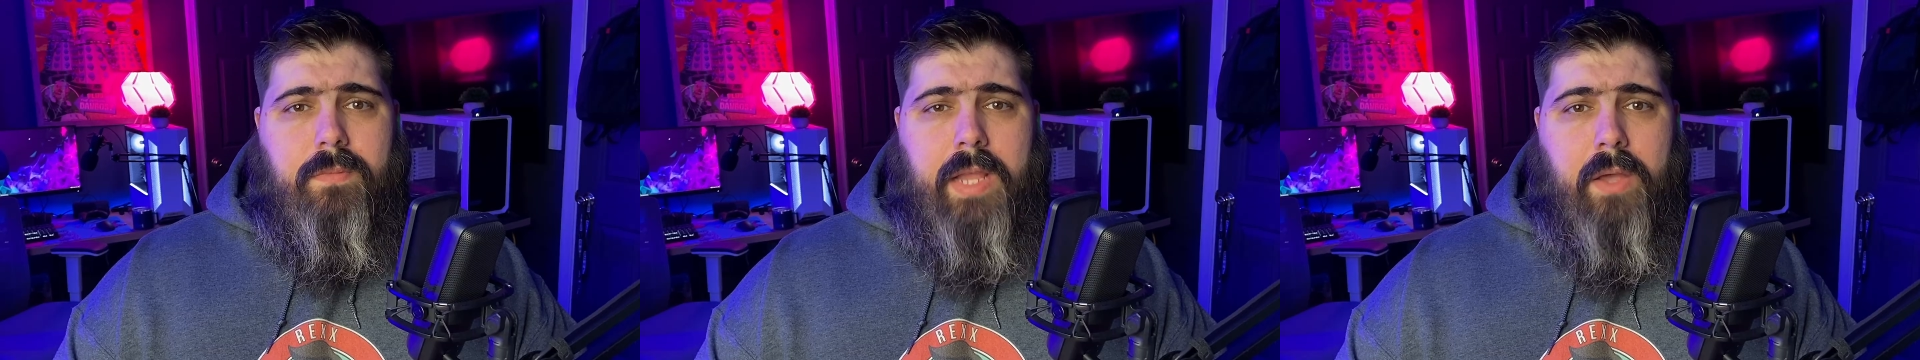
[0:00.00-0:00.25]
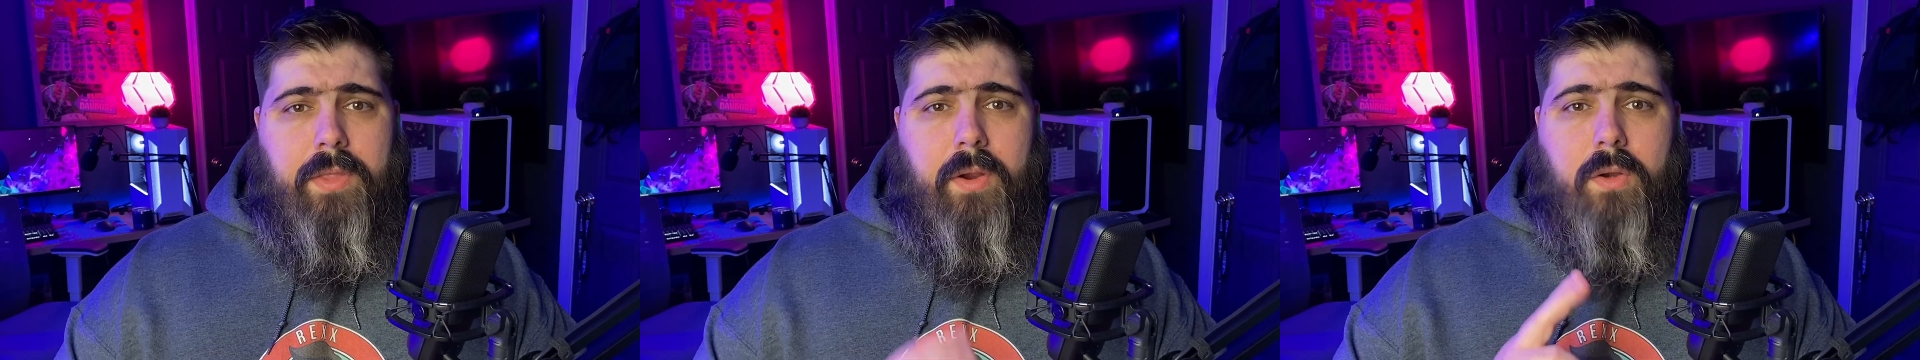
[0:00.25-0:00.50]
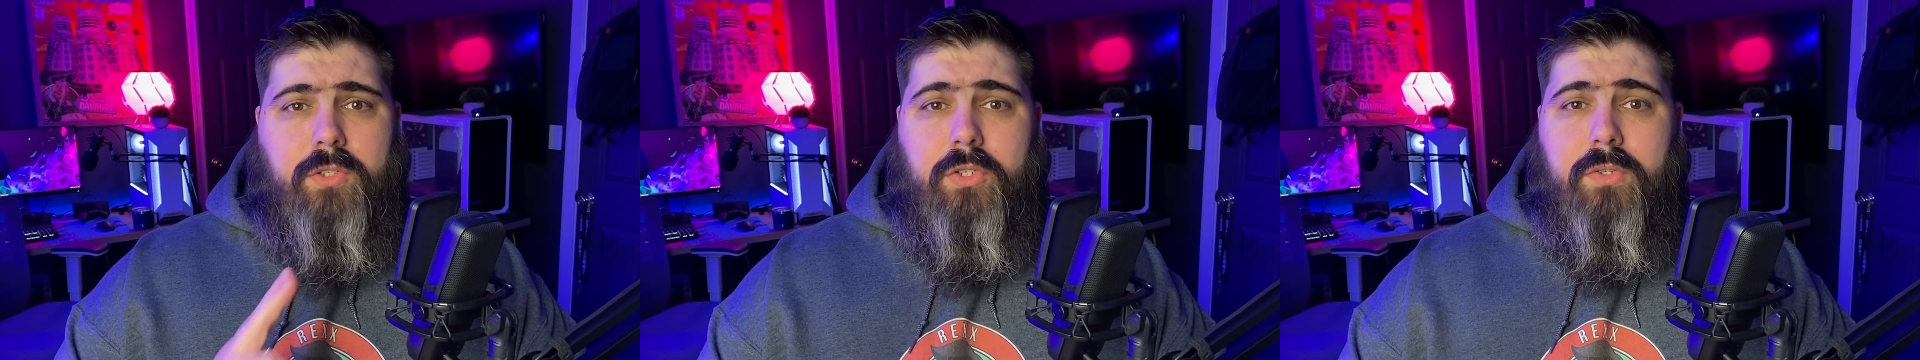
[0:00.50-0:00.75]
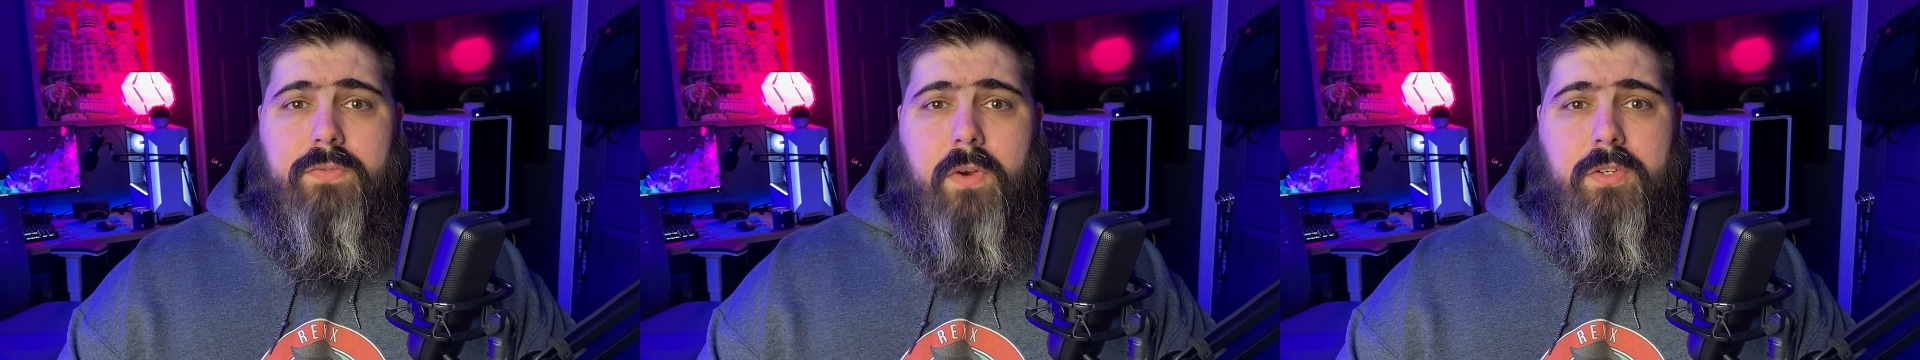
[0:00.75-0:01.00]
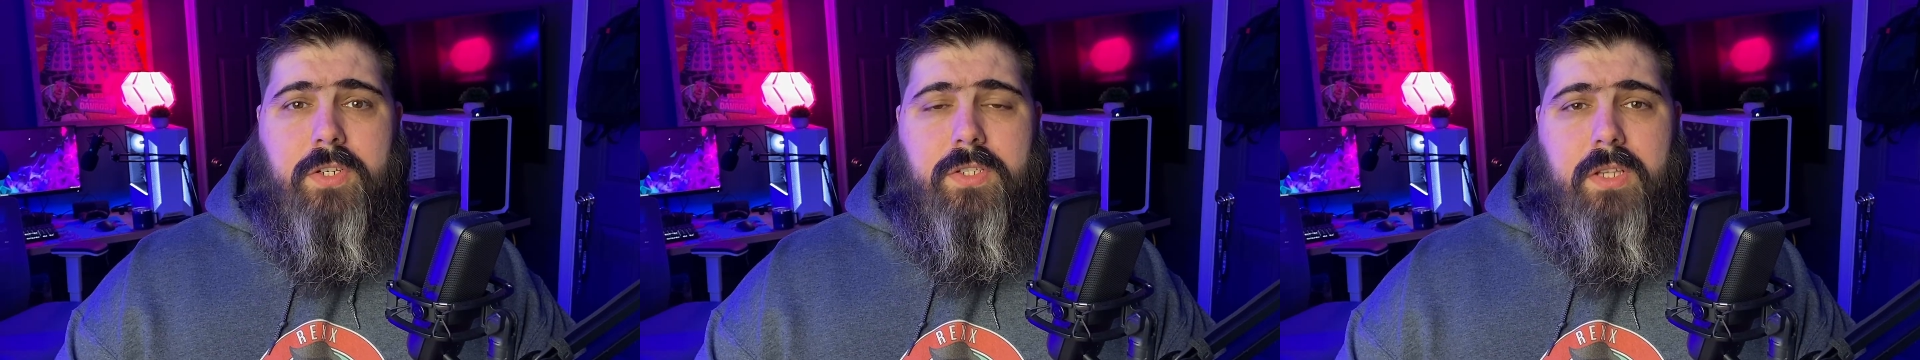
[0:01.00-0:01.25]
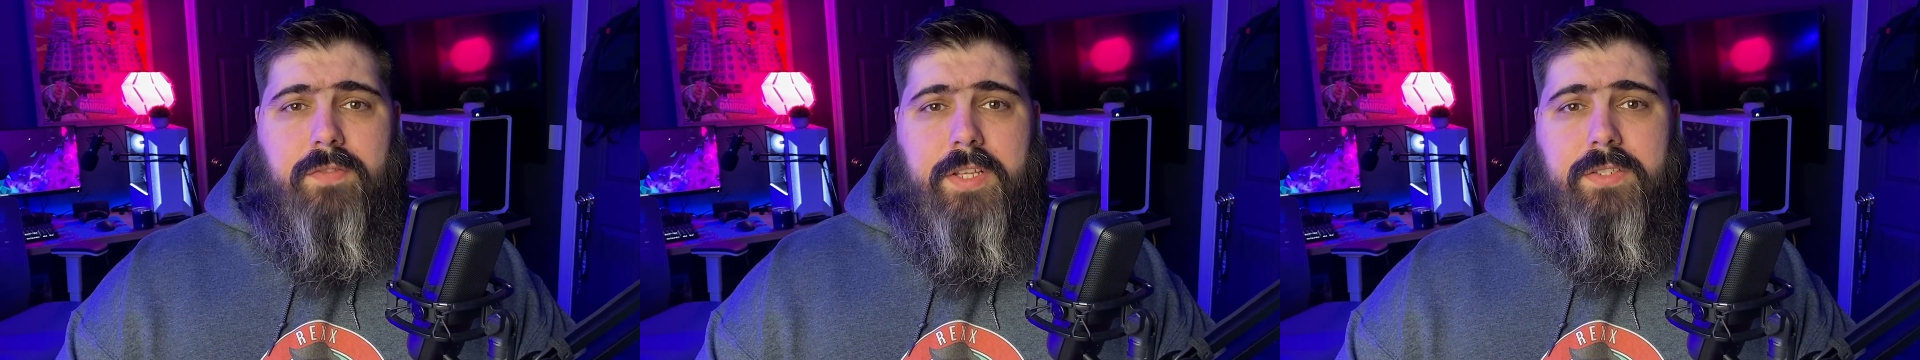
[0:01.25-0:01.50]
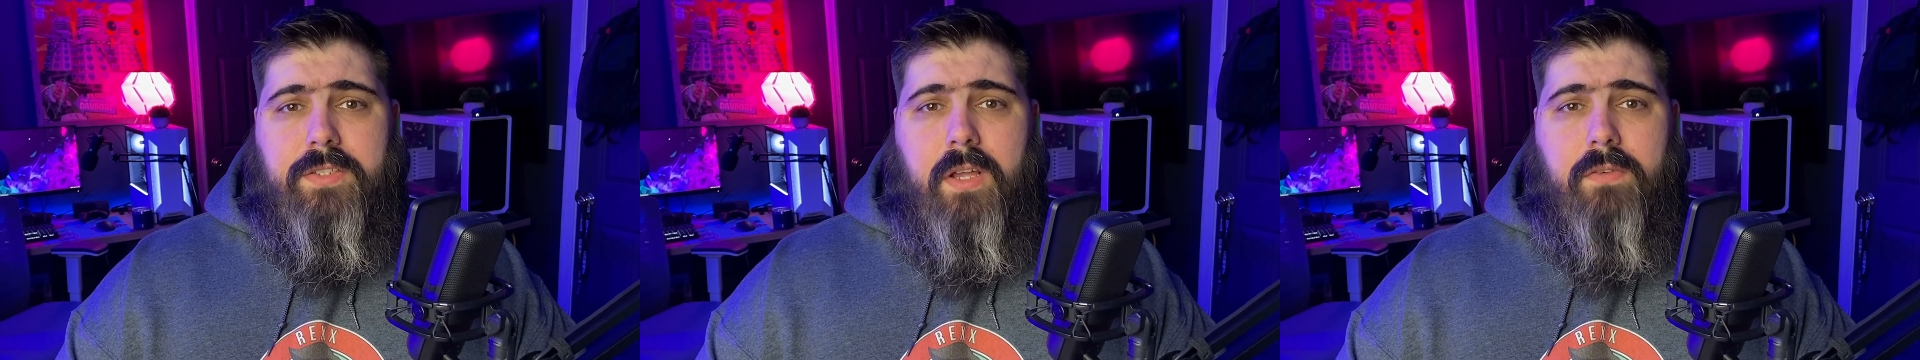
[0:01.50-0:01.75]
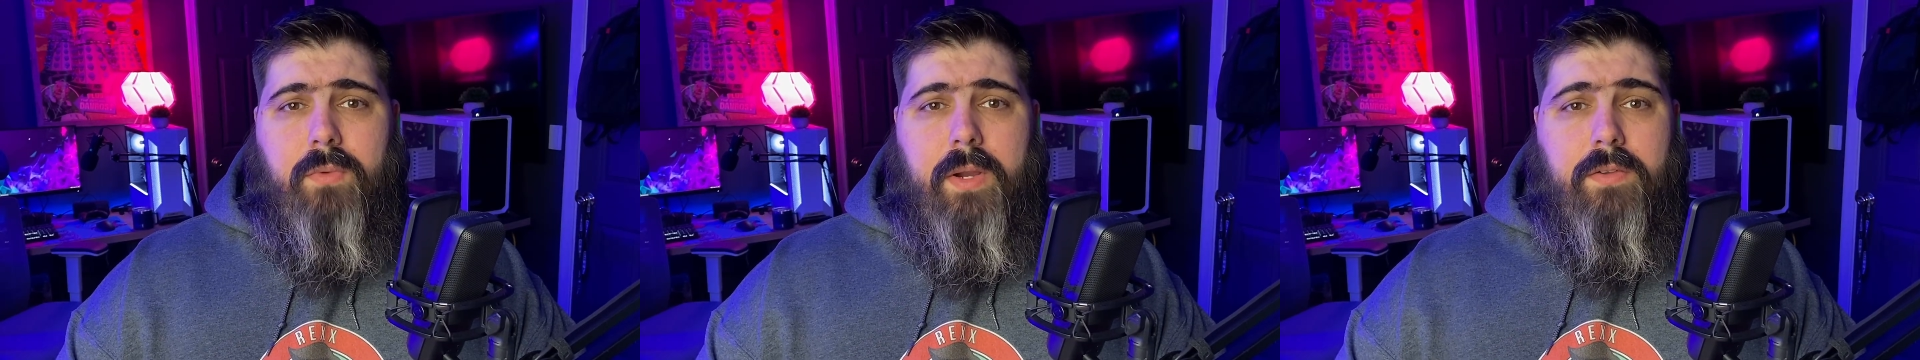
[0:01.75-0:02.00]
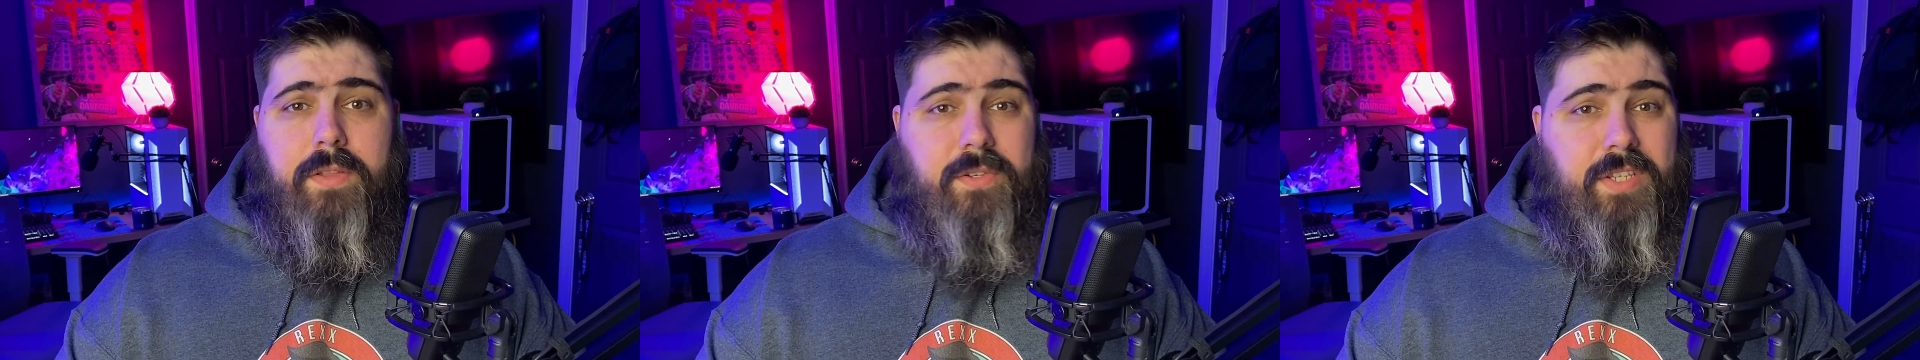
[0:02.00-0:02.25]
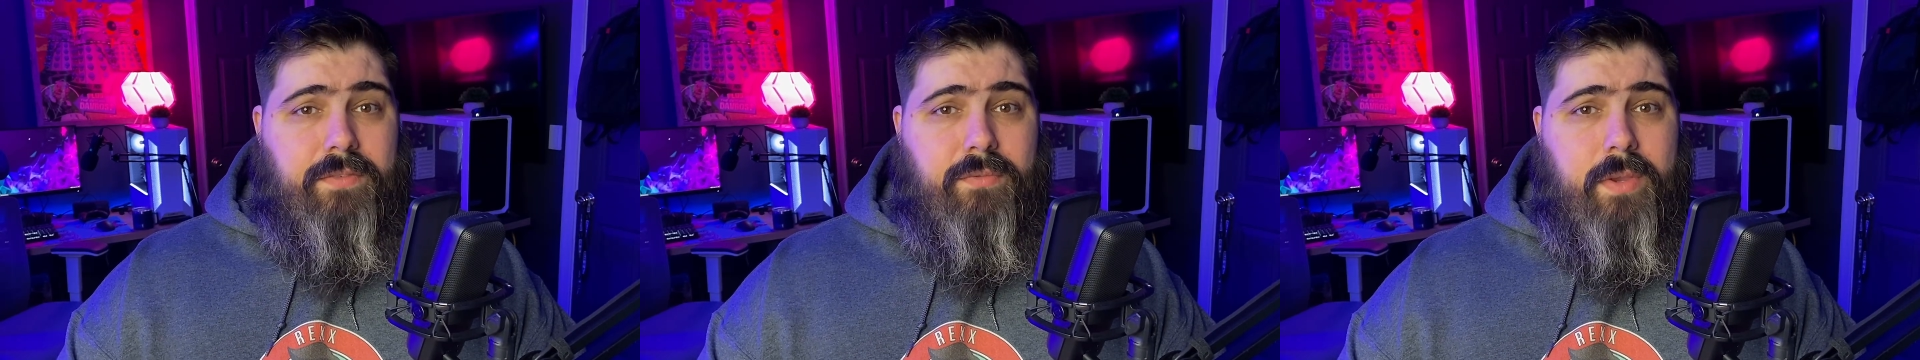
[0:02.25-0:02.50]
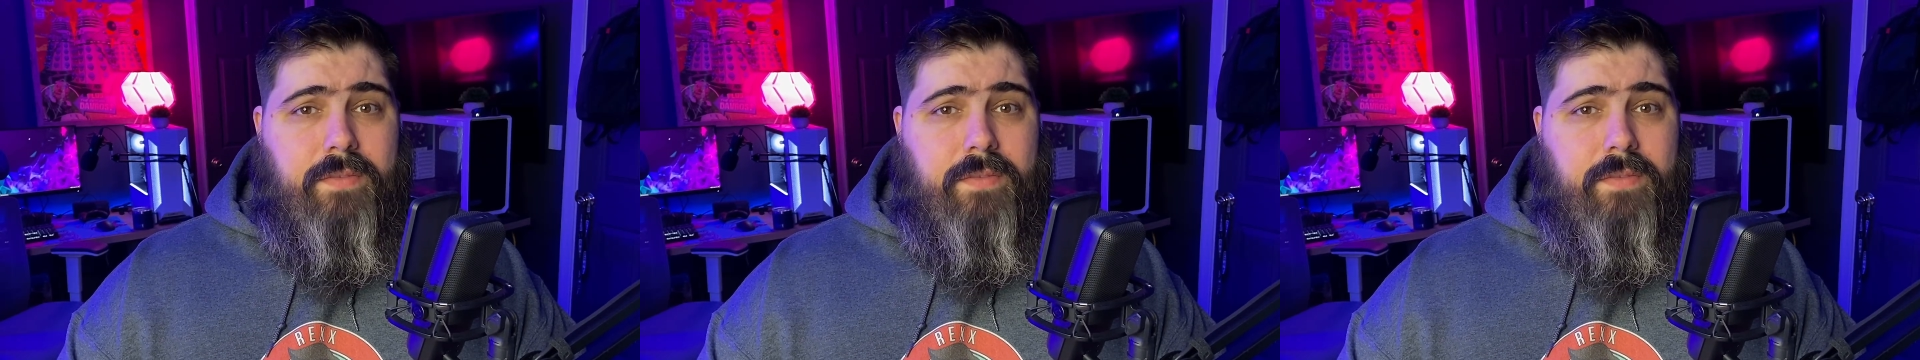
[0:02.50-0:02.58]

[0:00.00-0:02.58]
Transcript: Now, there are two versions of this software. There's a free